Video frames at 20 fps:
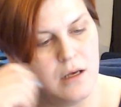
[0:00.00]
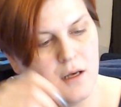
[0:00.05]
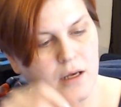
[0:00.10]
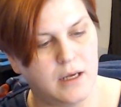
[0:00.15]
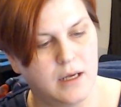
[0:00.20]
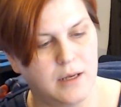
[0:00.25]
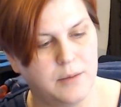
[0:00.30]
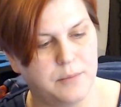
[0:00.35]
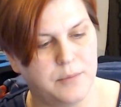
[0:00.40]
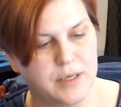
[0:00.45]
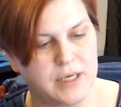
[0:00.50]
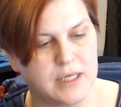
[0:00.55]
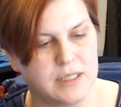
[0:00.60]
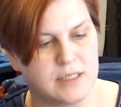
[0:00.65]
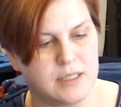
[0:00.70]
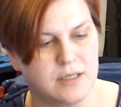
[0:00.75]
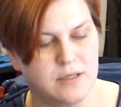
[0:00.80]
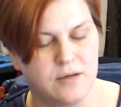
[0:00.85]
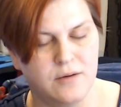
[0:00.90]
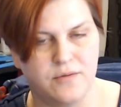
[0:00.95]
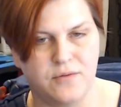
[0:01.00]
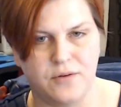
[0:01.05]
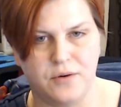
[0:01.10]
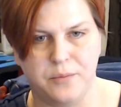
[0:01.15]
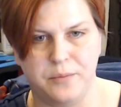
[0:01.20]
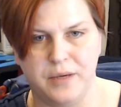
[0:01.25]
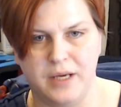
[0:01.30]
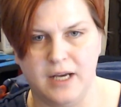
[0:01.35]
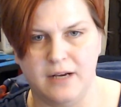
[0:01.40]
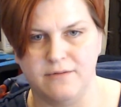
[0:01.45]
Because it, for
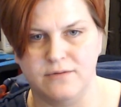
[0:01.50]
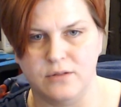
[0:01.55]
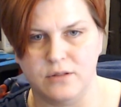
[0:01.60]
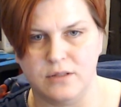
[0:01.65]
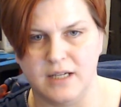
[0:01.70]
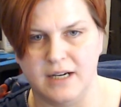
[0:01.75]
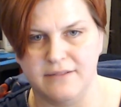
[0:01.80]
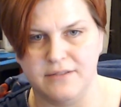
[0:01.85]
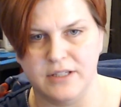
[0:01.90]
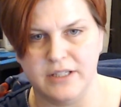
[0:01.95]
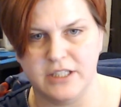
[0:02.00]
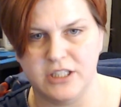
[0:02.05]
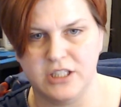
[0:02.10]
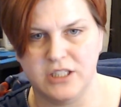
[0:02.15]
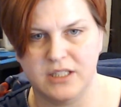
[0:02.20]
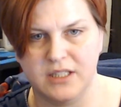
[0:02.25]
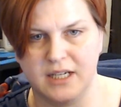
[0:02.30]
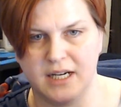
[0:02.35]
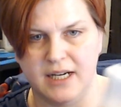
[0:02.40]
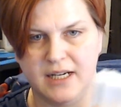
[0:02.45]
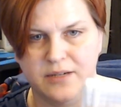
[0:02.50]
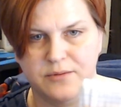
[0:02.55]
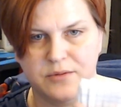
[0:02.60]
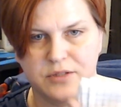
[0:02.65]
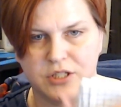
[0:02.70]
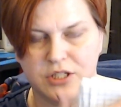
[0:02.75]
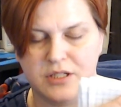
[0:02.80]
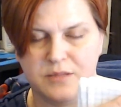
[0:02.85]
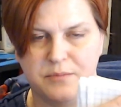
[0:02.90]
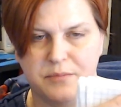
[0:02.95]
being full coverage, it was
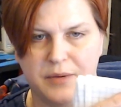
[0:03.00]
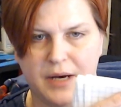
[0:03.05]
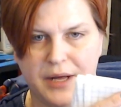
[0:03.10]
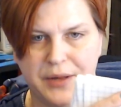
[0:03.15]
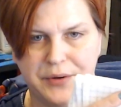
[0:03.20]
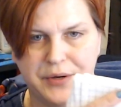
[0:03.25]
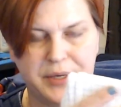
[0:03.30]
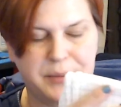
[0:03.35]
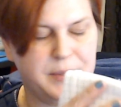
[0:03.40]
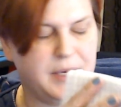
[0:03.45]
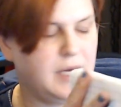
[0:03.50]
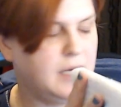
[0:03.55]
just bothering me.